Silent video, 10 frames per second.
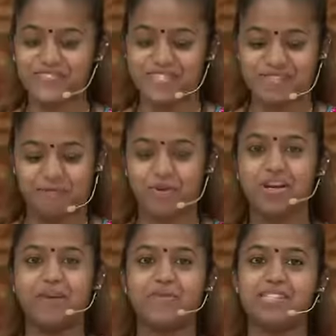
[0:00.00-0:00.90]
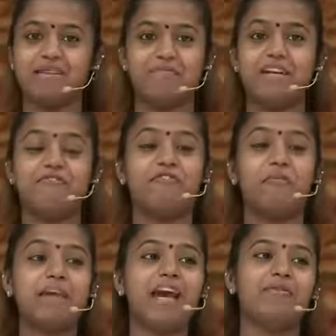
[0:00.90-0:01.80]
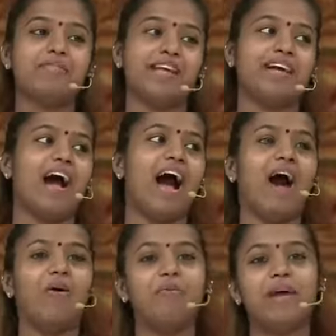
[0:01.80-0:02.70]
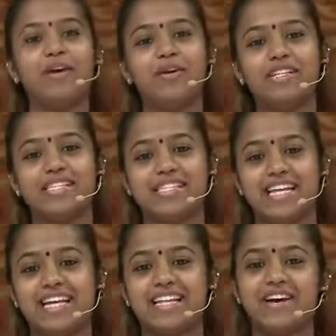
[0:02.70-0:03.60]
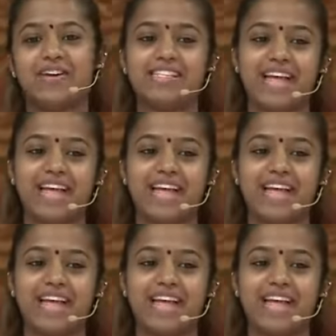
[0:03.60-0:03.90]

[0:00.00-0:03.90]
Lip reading: of this program was complete. For me, I was like, how am I going to stay there on